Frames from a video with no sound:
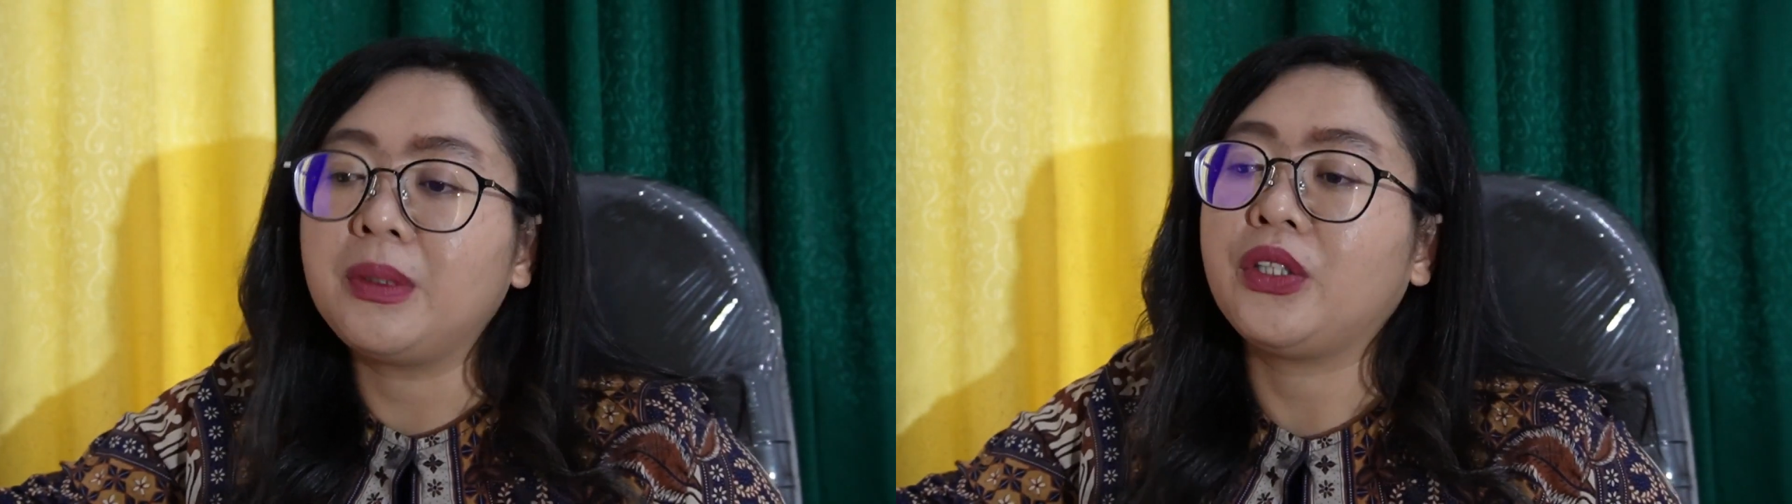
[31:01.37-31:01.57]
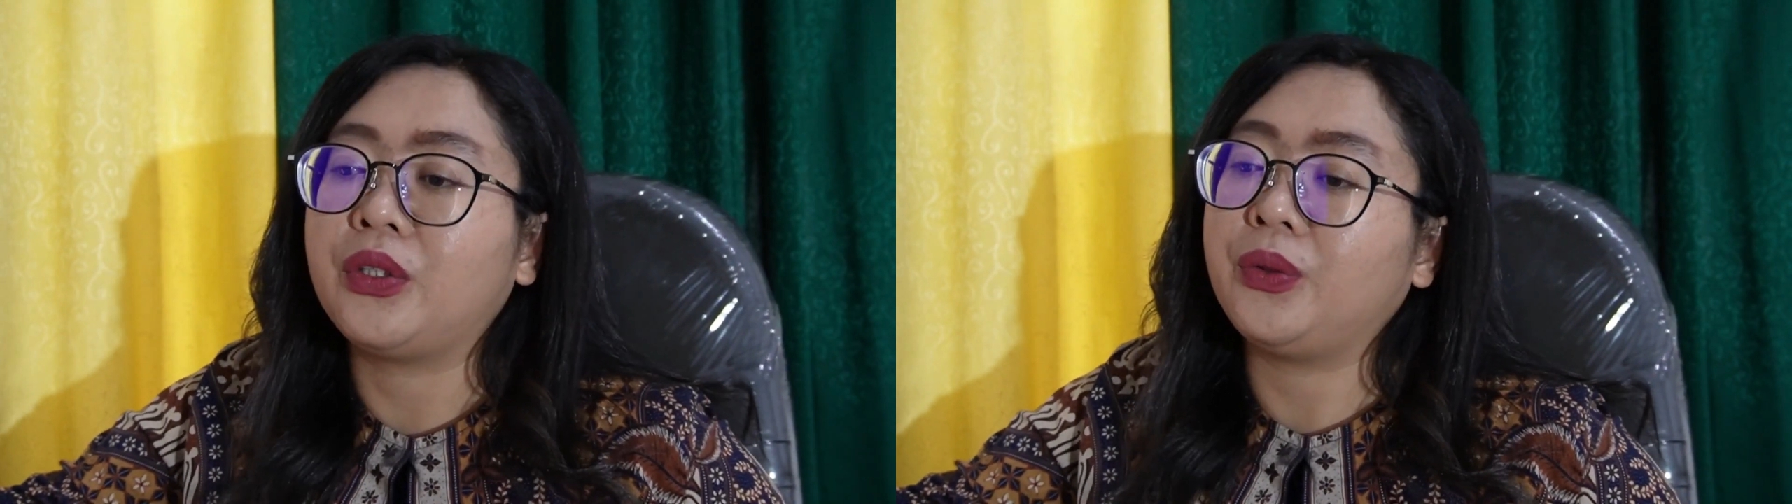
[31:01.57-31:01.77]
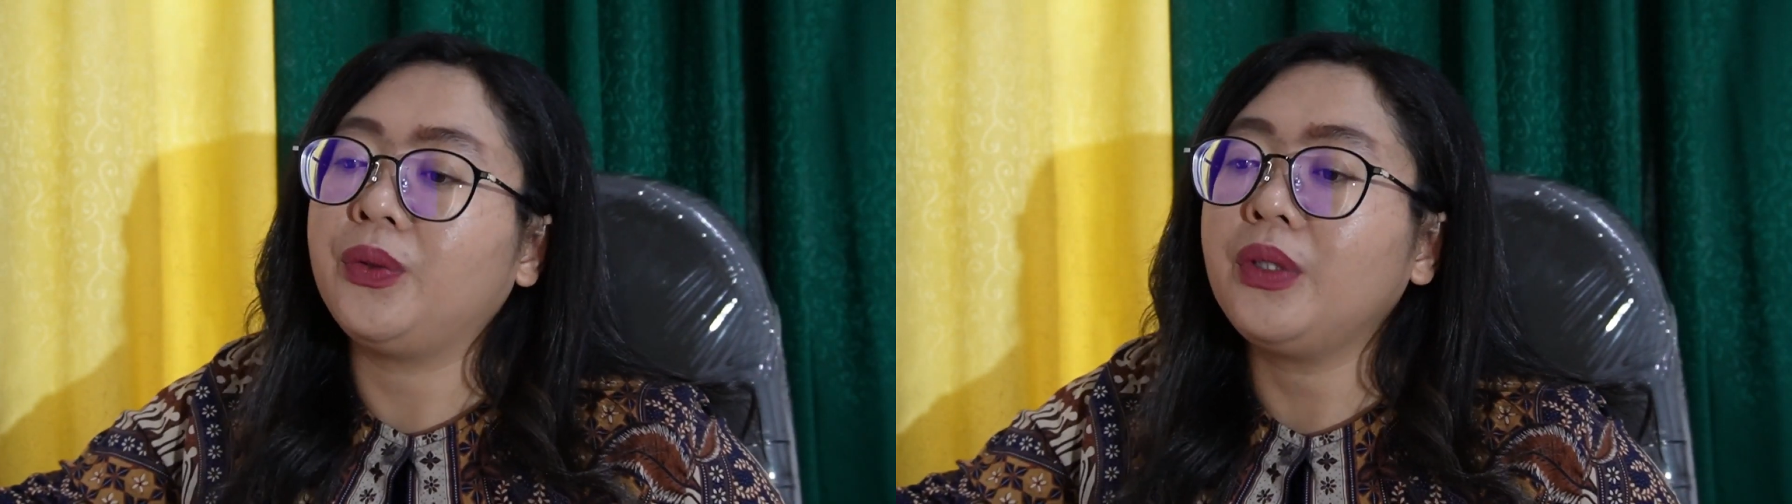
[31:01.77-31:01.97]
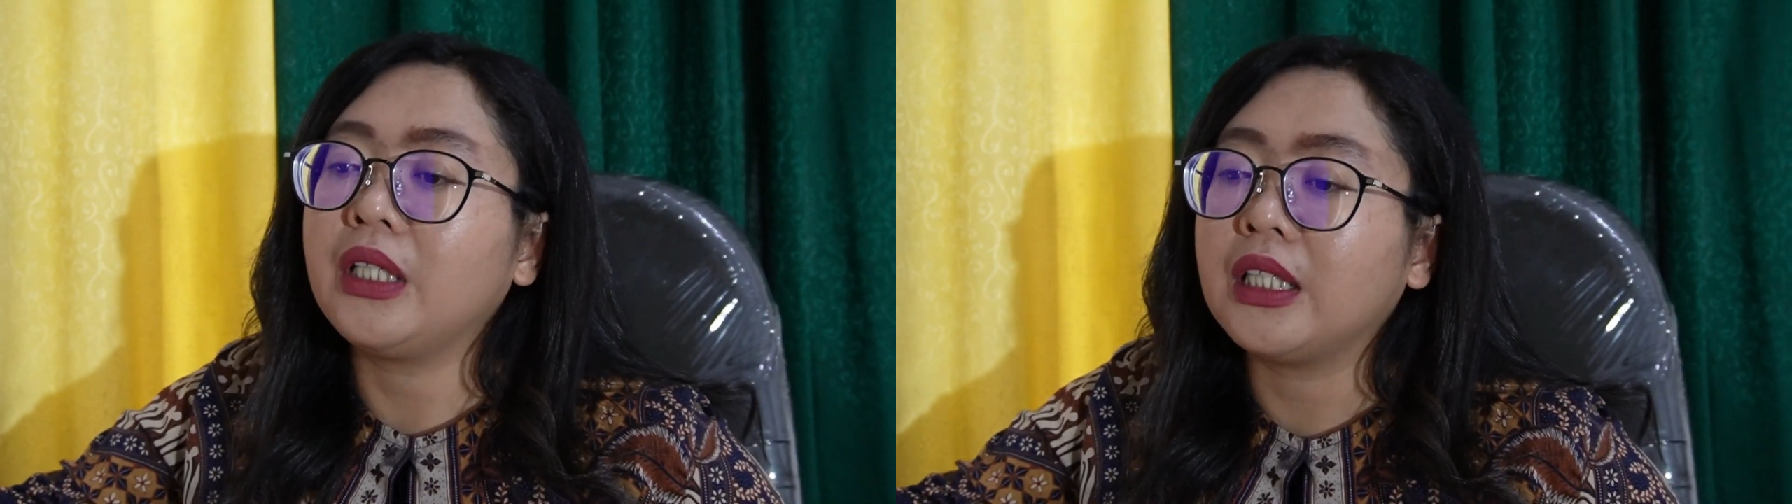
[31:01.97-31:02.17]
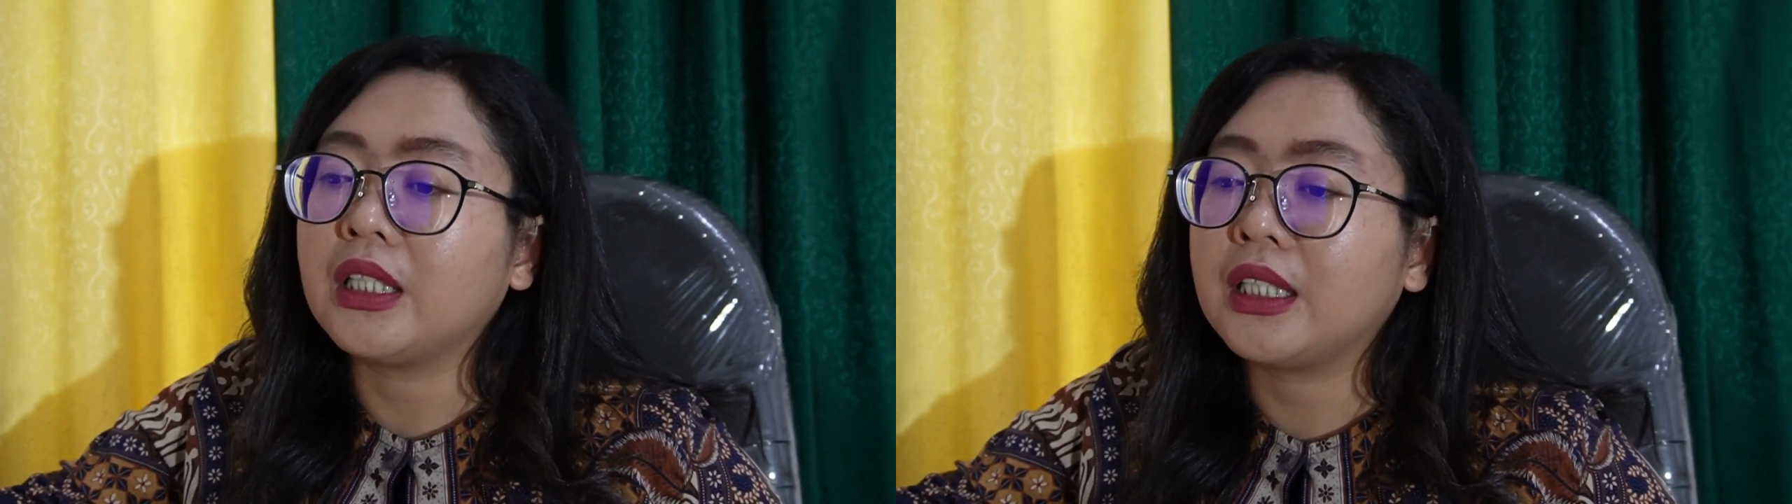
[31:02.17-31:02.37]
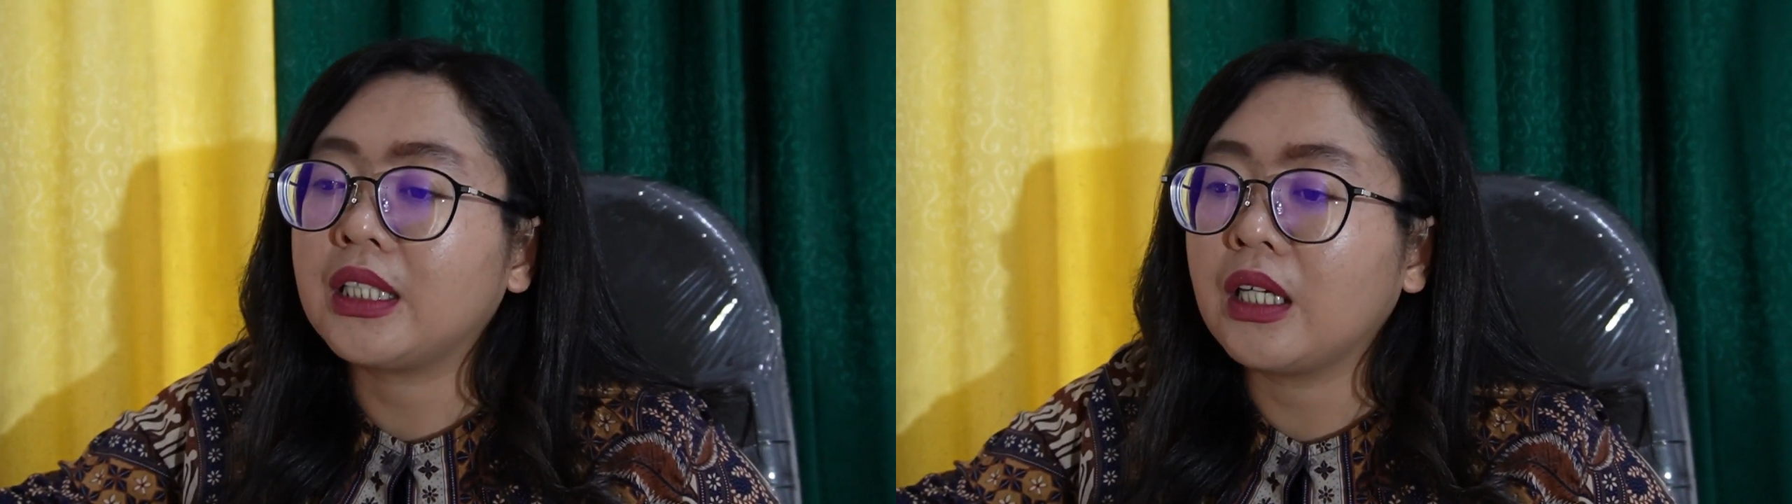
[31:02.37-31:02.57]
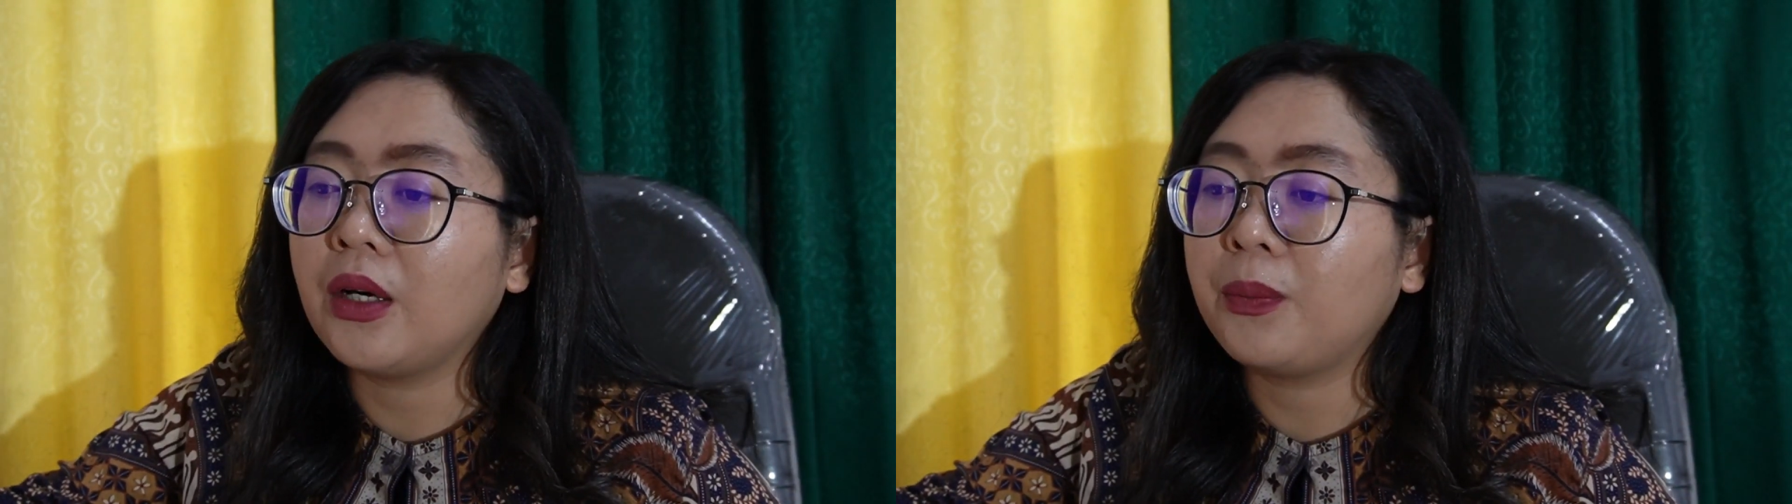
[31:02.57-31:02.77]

2. It's